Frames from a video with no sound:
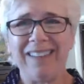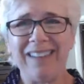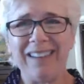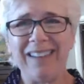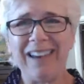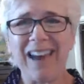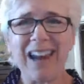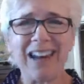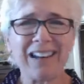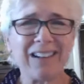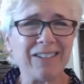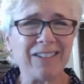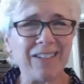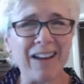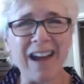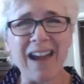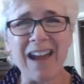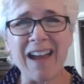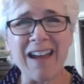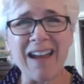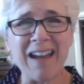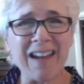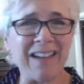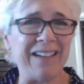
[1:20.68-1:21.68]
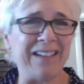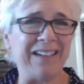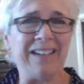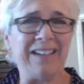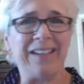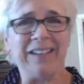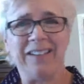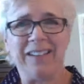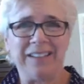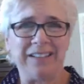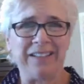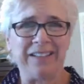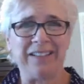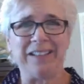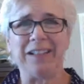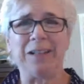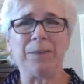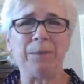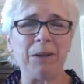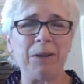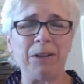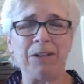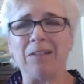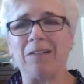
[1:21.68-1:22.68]
you got to grind, get
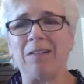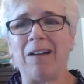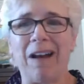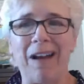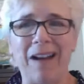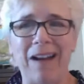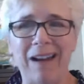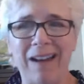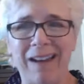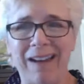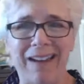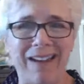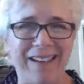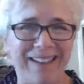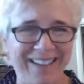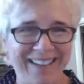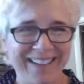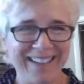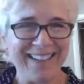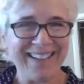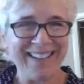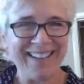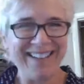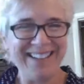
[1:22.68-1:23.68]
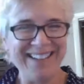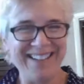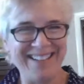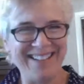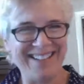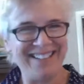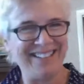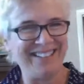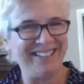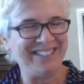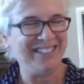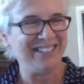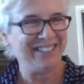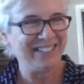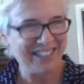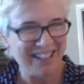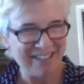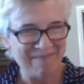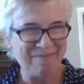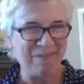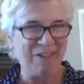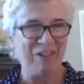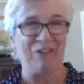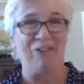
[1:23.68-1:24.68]
up and grind. So
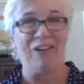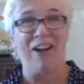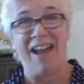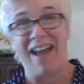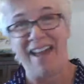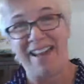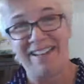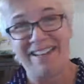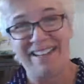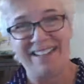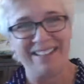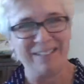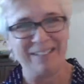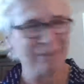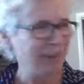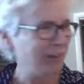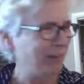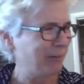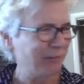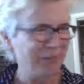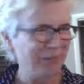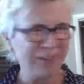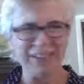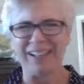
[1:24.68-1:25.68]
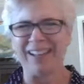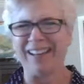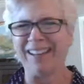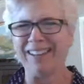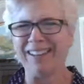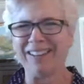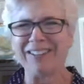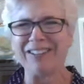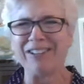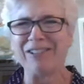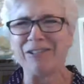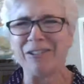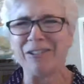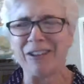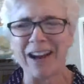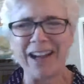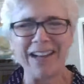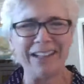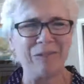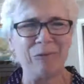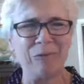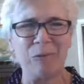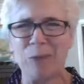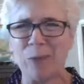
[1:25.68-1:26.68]
I'm grinding. I'm like, what the hell are you
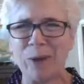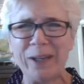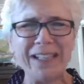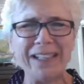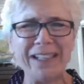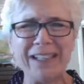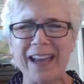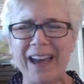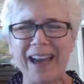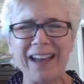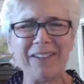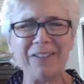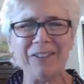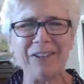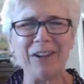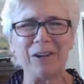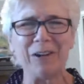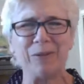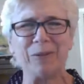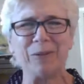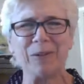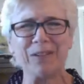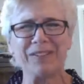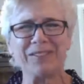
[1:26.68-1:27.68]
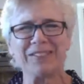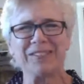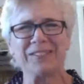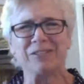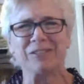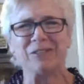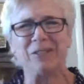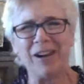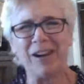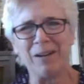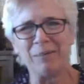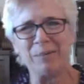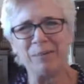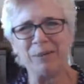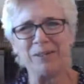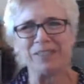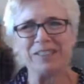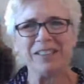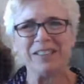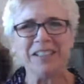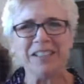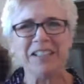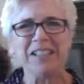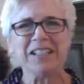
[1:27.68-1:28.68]
grinding? Wait, I don't know. What is this grind
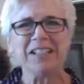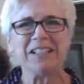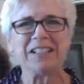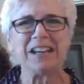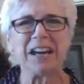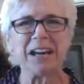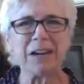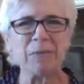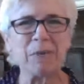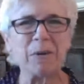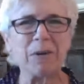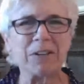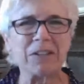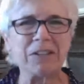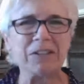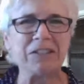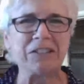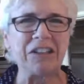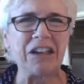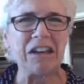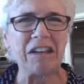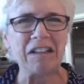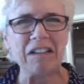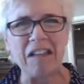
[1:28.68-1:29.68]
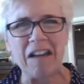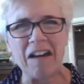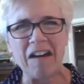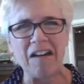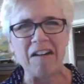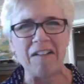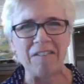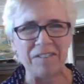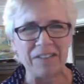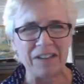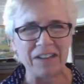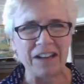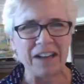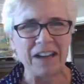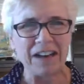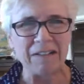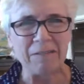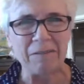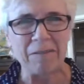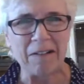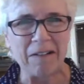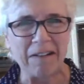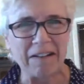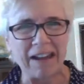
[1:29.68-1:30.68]
business? You got to work your tail off. You
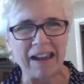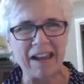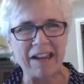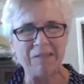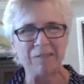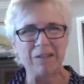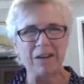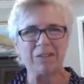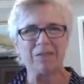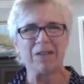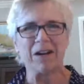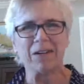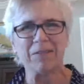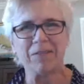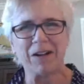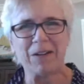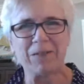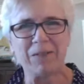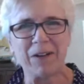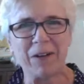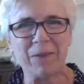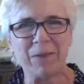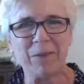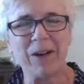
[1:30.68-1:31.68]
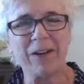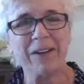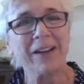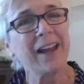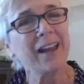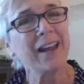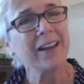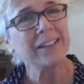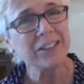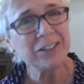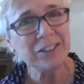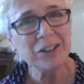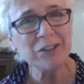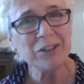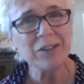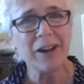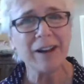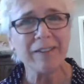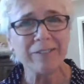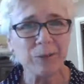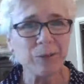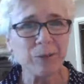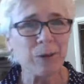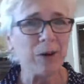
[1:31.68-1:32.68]
got to work it. Work. Now, you
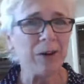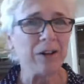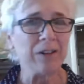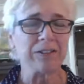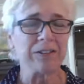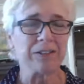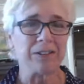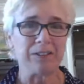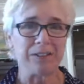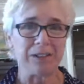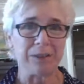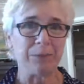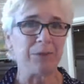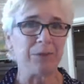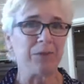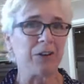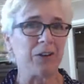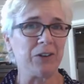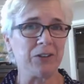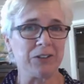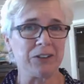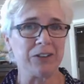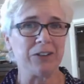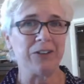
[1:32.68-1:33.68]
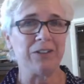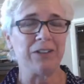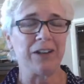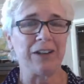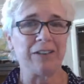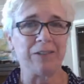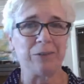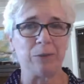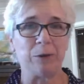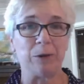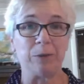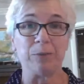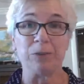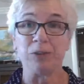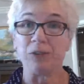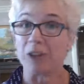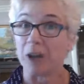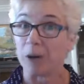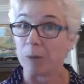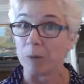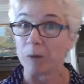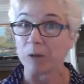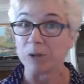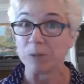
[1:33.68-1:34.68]
do have to work. Don't get me wrong. You do have to work, but you
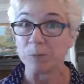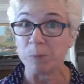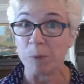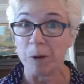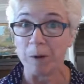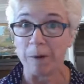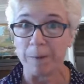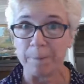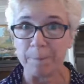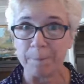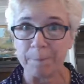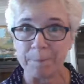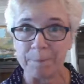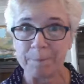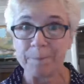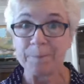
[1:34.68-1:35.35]
got to work smart.